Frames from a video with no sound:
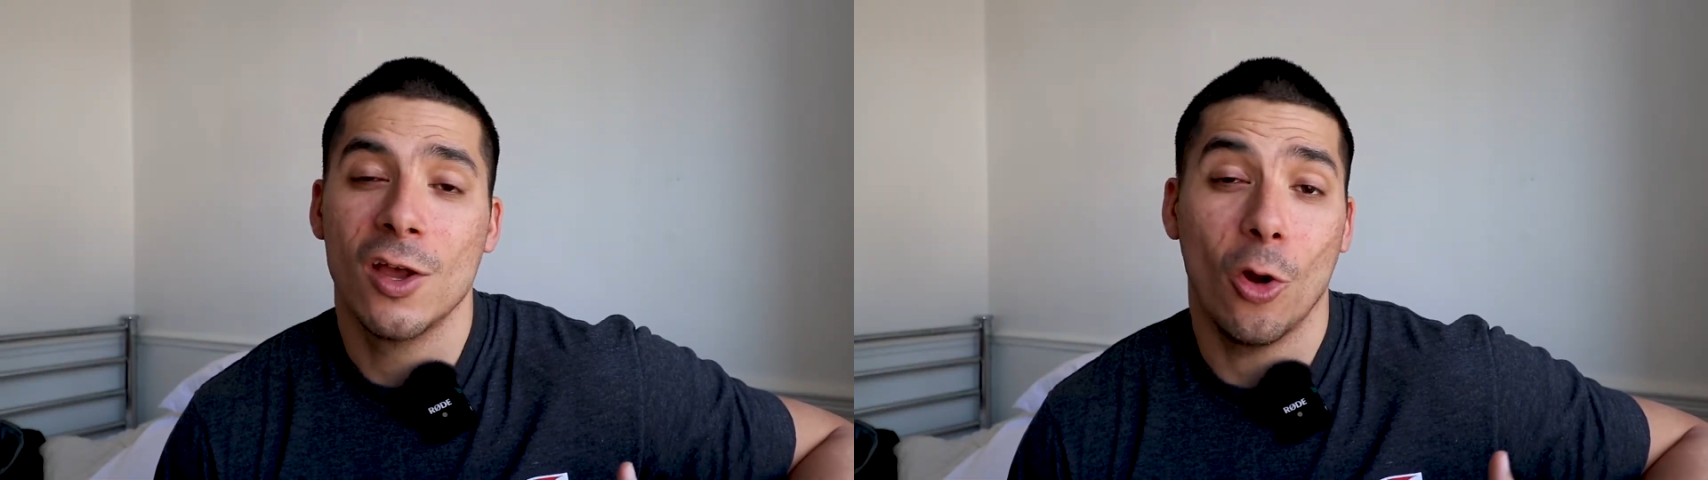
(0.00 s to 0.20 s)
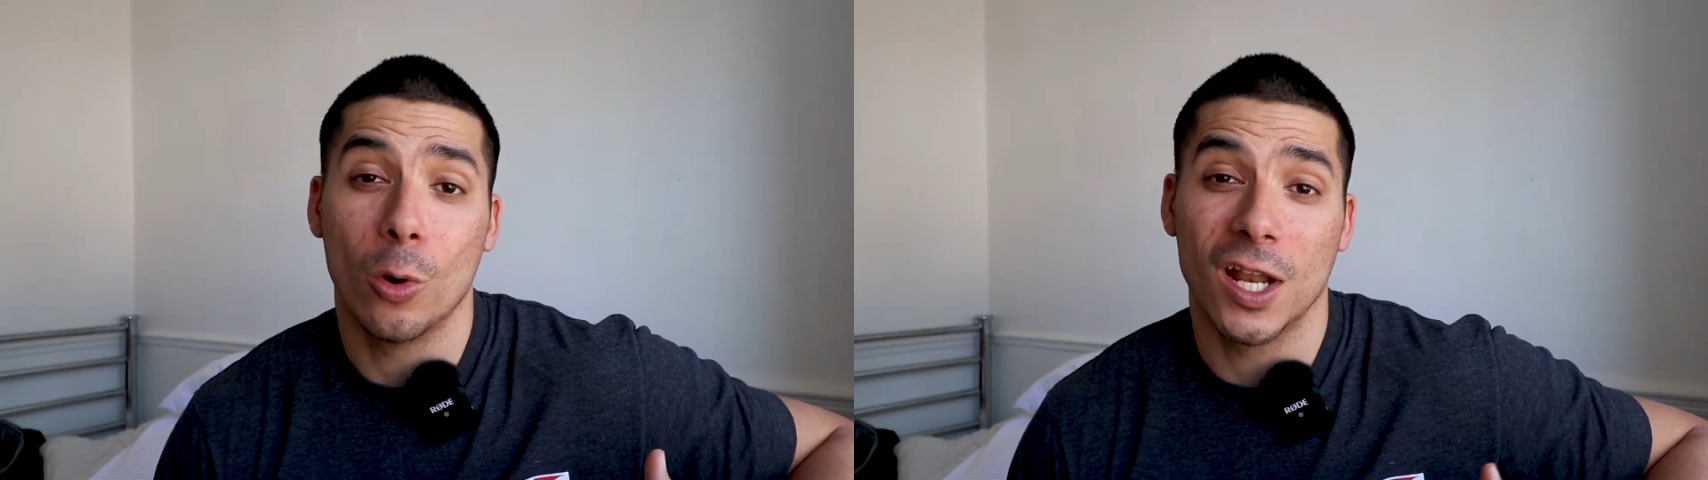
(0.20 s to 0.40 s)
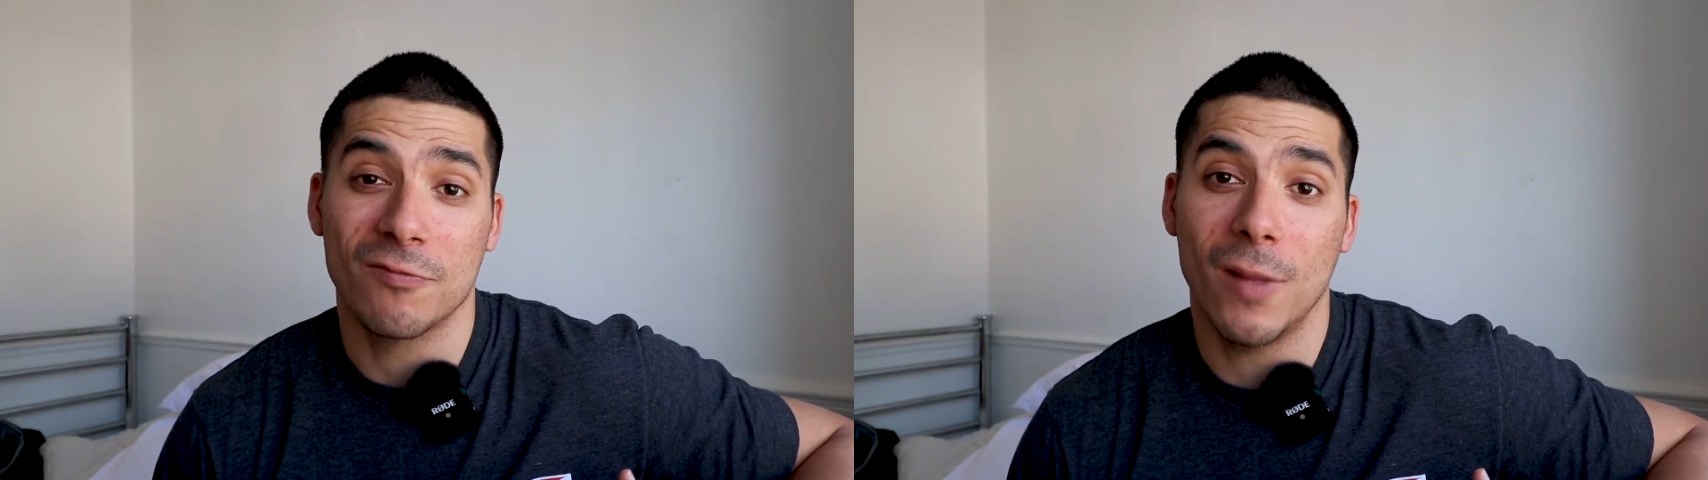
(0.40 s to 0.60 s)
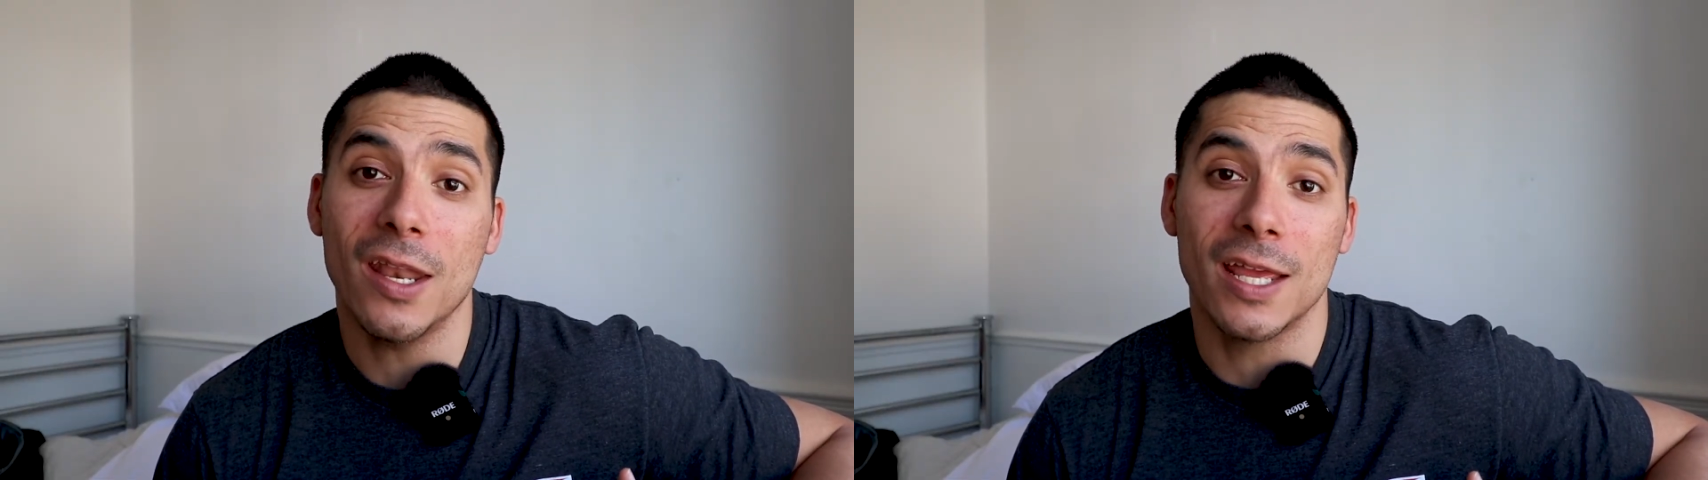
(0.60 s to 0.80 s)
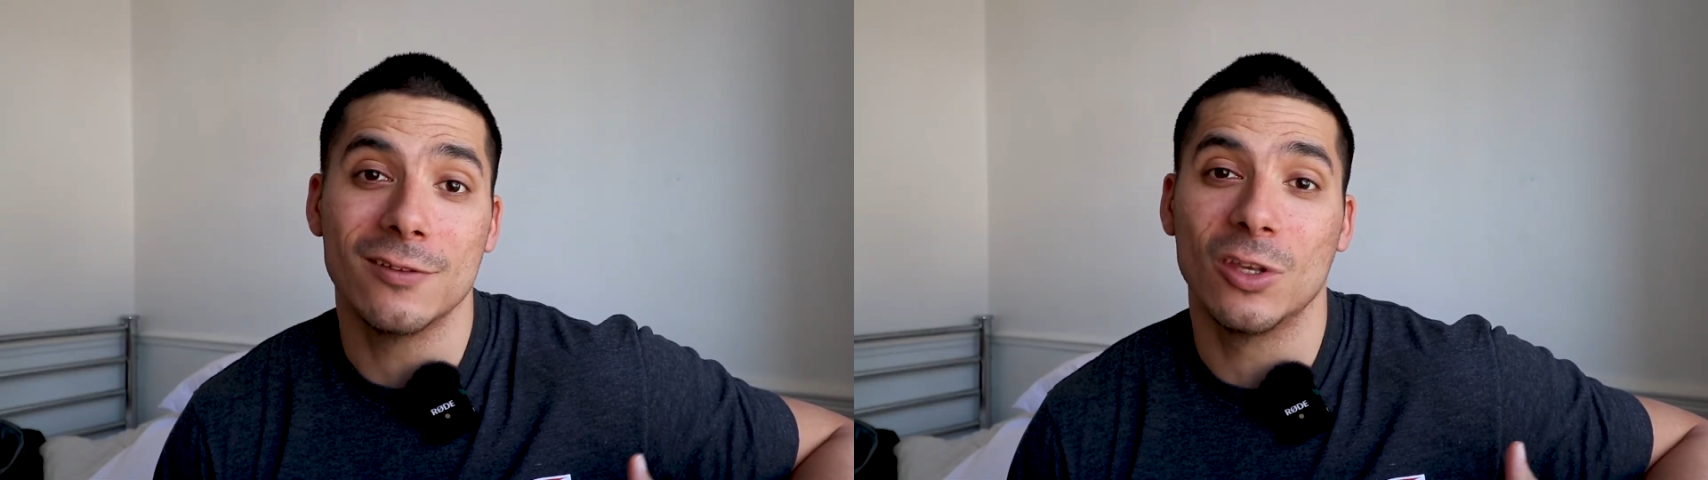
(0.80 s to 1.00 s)
or enough
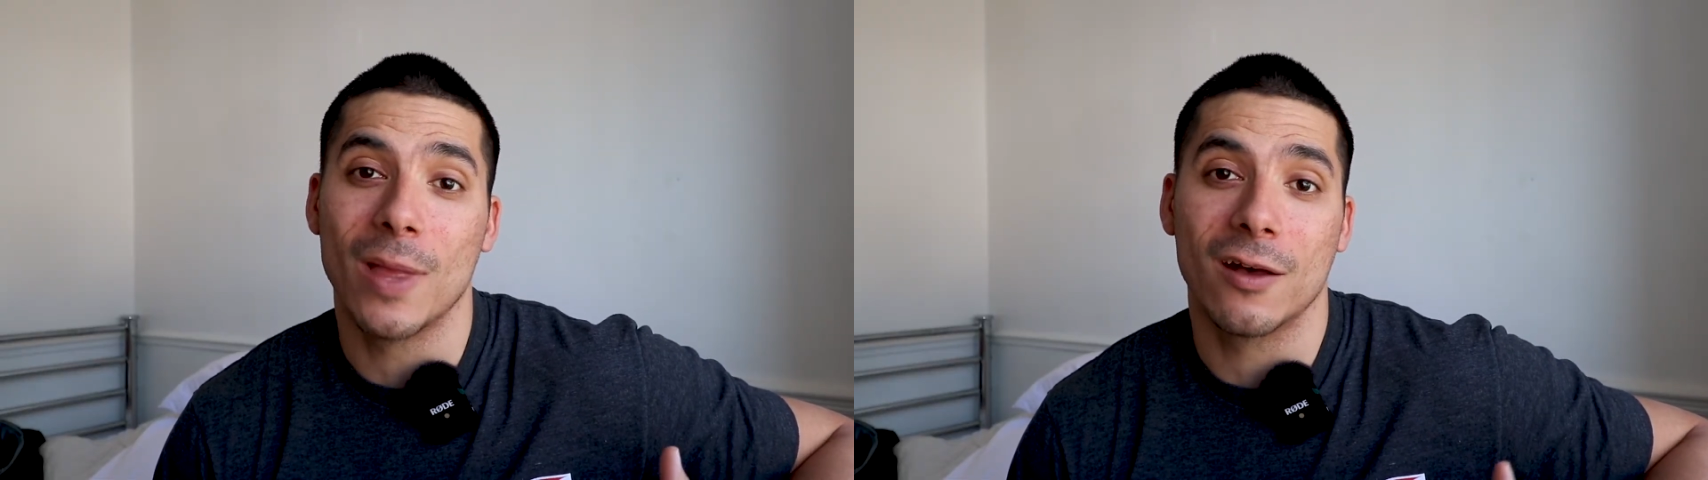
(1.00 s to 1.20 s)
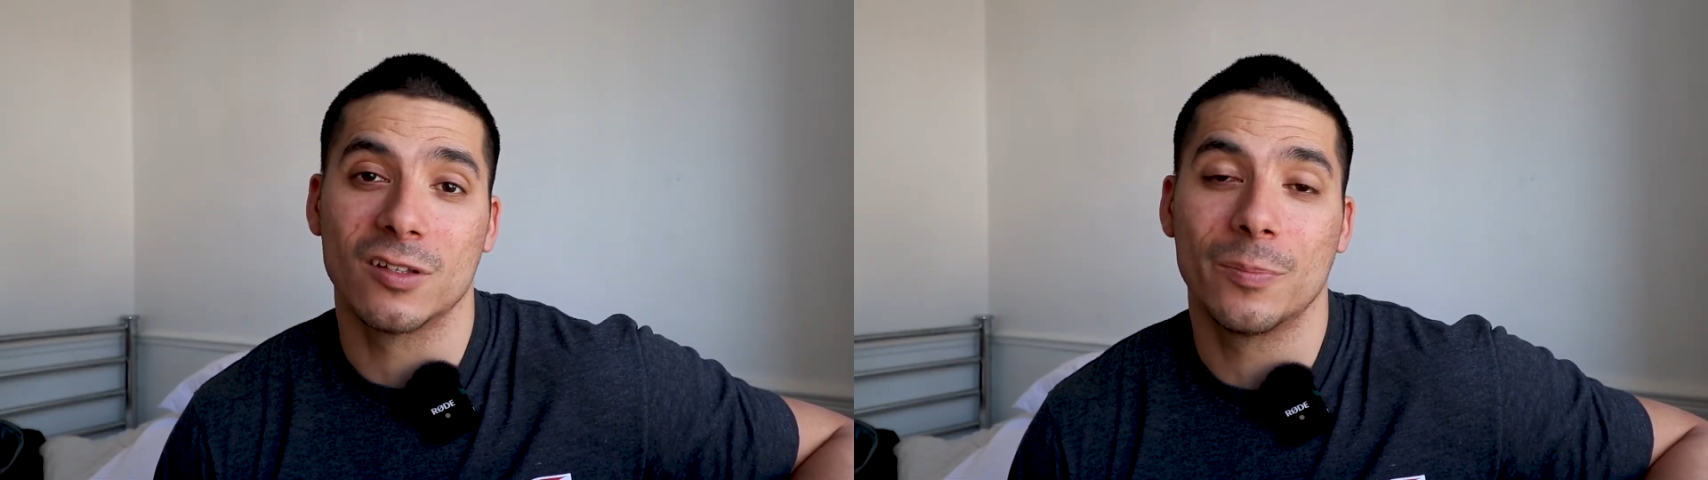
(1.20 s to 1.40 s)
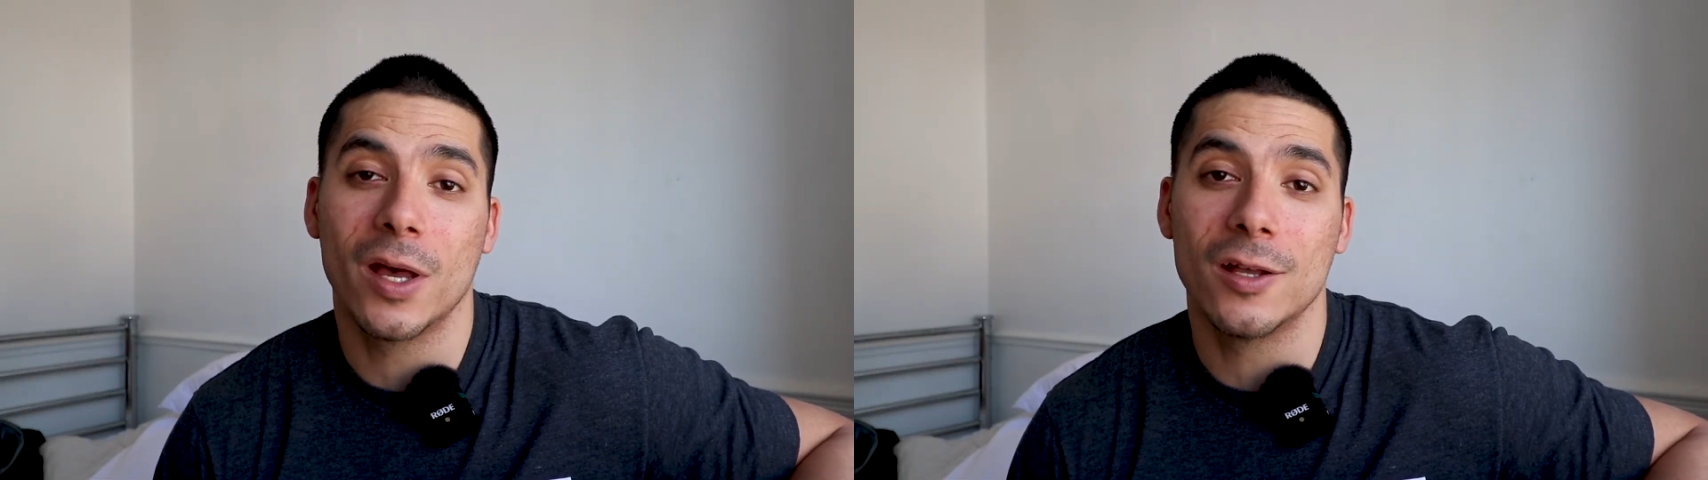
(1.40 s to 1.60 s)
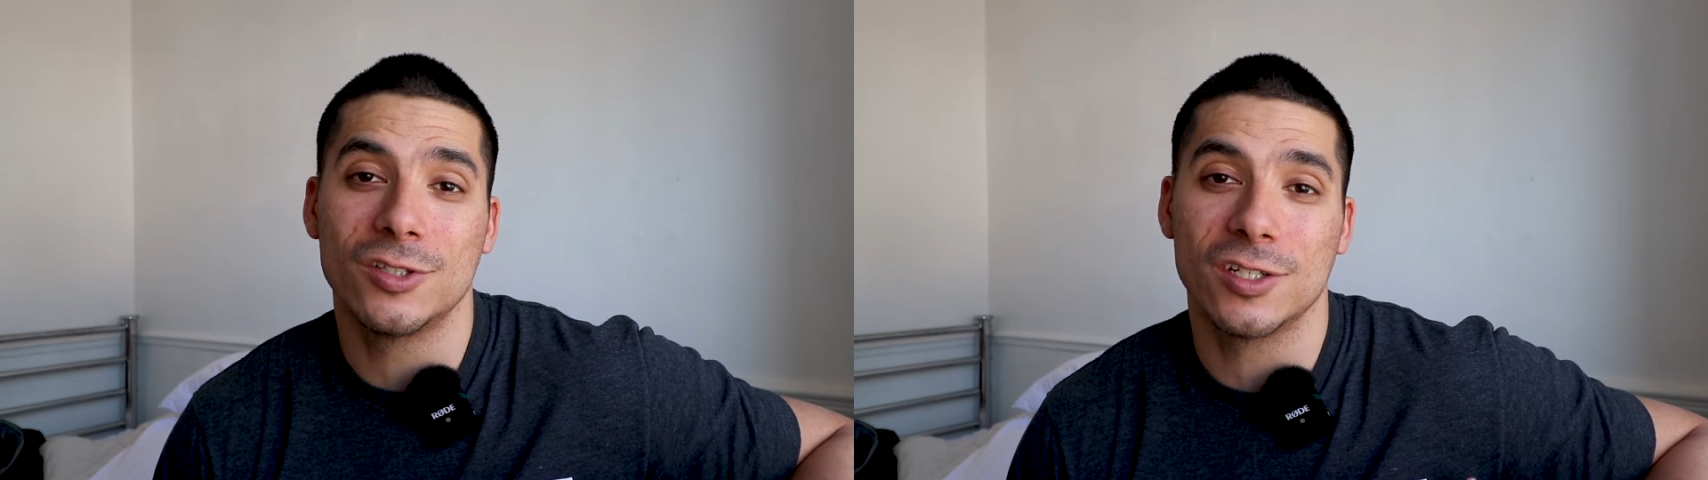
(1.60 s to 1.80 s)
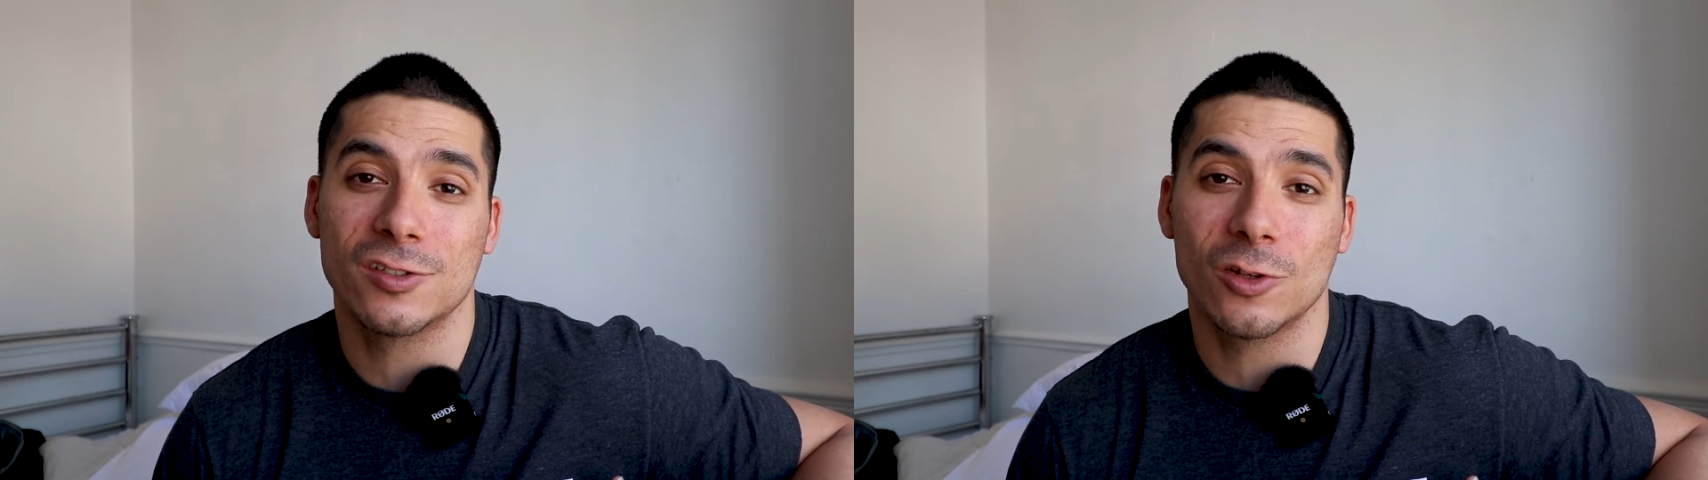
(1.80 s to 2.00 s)
money to be able to purchase